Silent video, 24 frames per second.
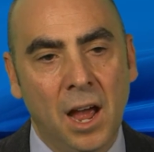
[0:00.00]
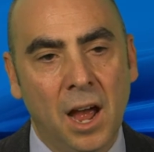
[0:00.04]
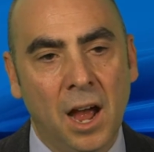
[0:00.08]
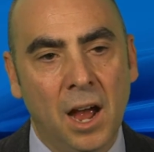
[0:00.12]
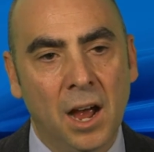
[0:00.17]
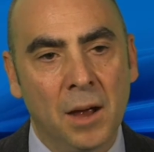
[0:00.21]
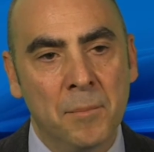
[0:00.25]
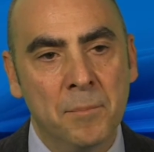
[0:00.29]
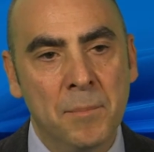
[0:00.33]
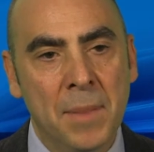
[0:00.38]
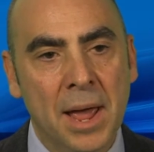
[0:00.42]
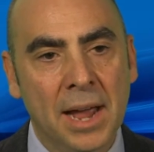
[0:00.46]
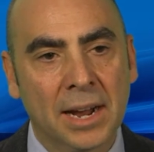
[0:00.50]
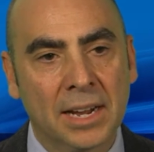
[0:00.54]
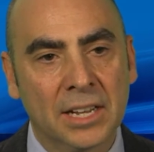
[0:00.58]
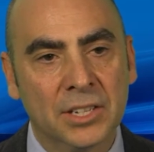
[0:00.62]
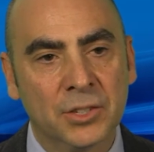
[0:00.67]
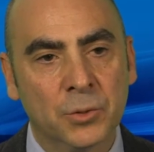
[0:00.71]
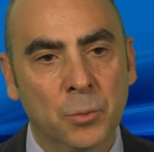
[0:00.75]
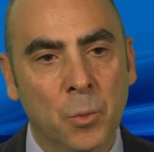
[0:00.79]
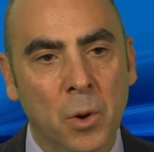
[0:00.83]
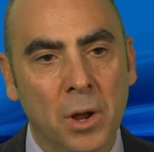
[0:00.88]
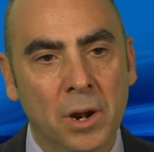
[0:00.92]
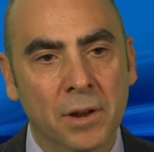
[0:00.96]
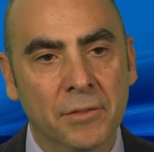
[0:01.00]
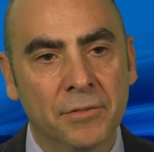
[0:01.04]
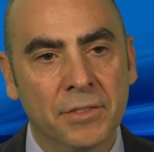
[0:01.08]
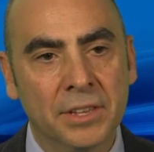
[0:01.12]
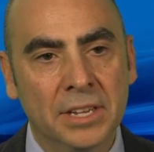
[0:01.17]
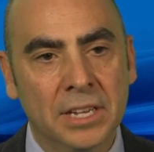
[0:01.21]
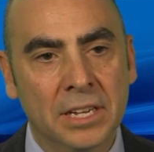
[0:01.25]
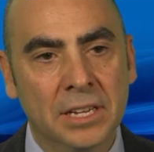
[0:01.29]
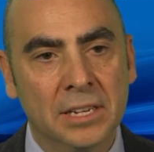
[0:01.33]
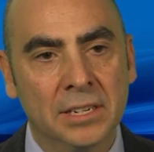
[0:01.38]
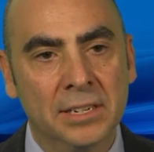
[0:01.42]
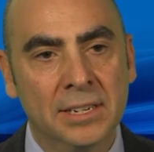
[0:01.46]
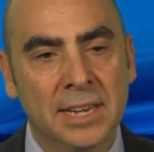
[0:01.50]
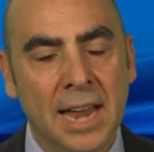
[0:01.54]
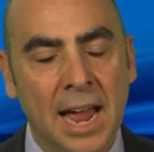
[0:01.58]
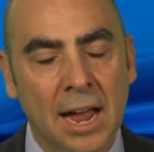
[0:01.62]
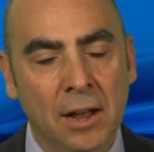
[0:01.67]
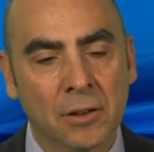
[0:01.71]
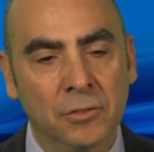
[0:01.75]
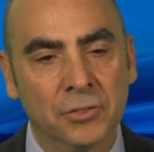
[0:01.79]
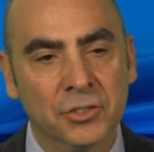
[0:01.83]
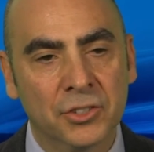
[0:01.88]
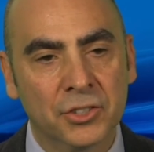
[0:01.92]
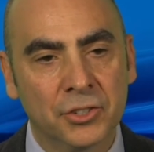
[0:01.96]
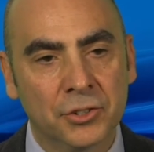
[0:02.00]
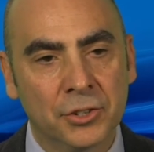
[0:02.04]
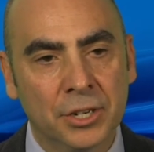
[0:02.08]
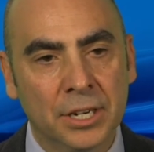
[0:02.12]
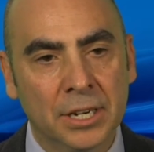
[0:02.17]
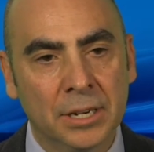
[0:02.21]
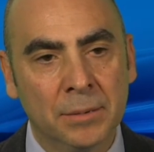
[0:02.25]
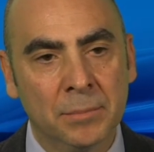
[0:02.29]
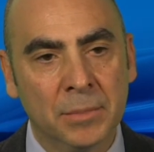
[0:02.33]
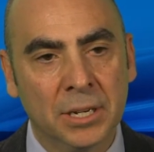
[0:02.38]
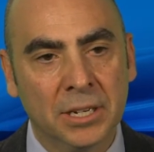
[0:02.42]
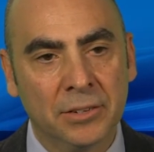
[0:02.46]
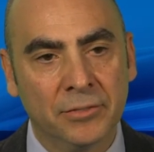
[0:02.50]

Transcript: Uh, MEK is one of the downstream